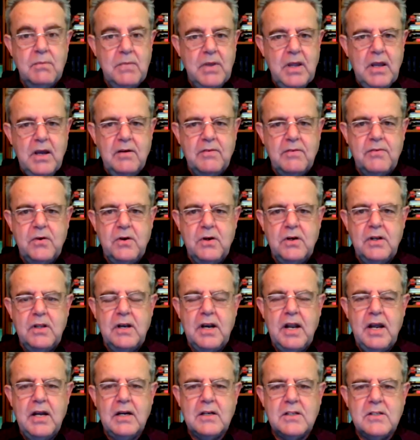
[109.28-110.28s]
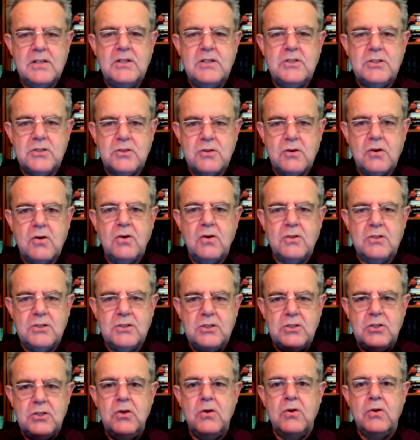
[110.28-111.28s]
effort. It actually starts
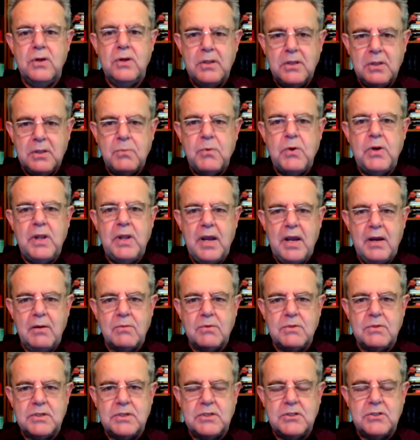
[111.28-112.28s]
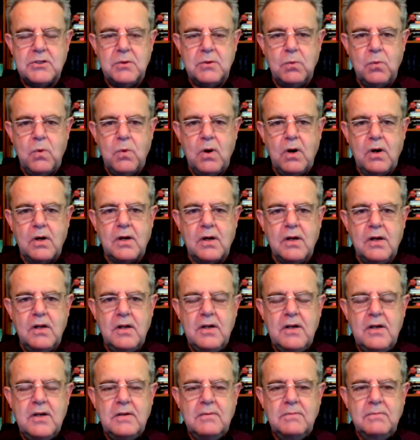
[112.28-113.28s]
during the pre-acquisition work.
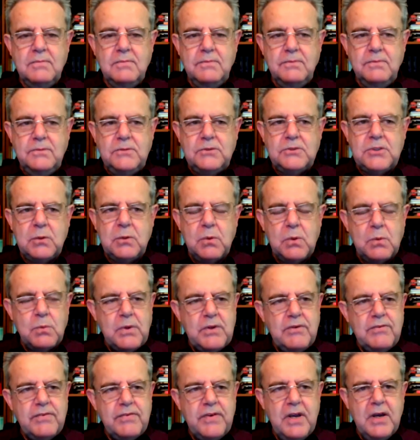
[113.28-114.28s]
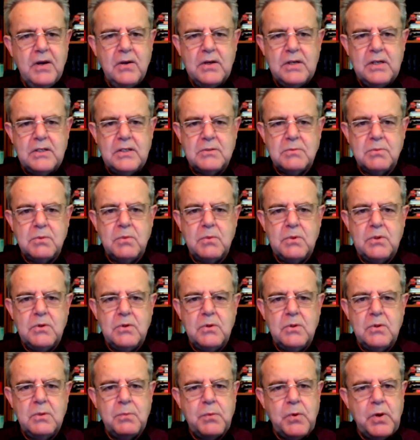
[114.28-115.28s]
So what we found is when we
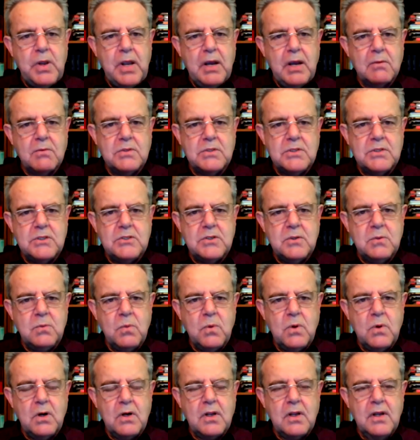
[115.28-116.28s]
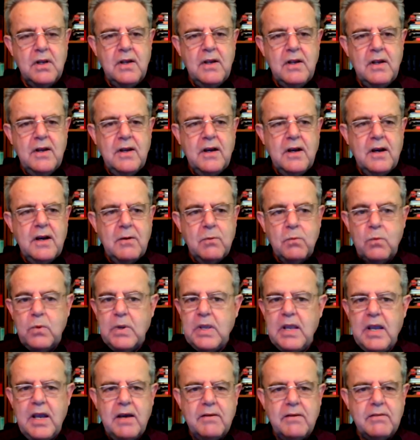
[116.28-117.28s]
do the pre-acquisition work,
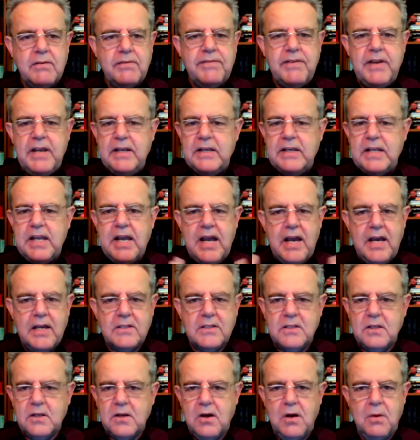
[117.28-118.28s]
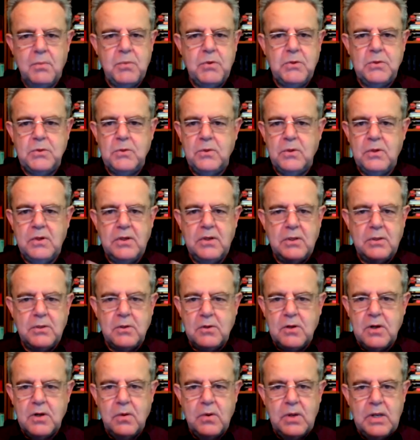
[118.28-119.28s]
we have a fantastic opportunity to
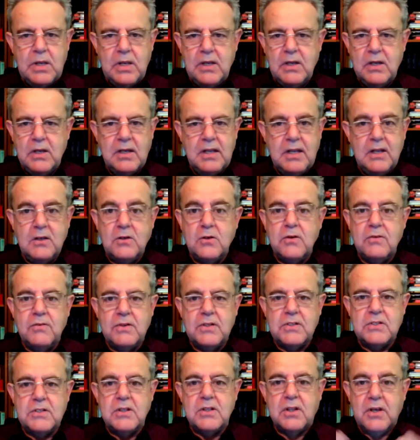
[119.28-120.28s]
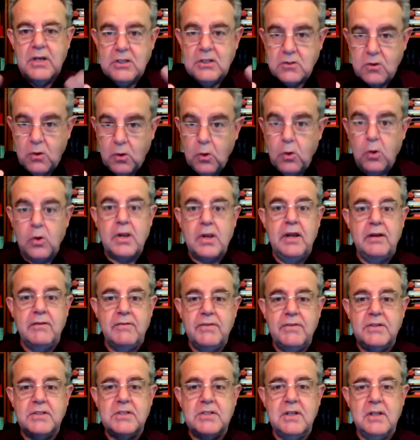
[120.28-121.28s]
go into facilities, look at
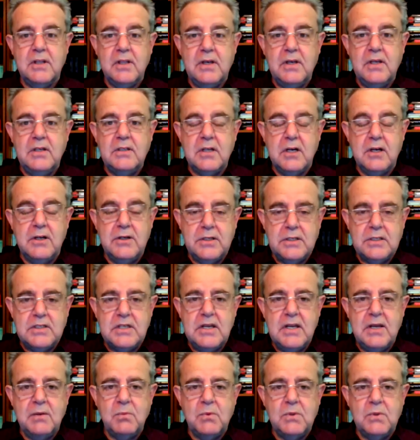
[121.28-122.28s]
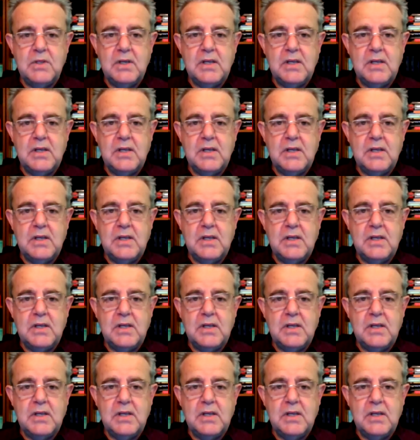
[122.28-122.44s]
facilities, understand what the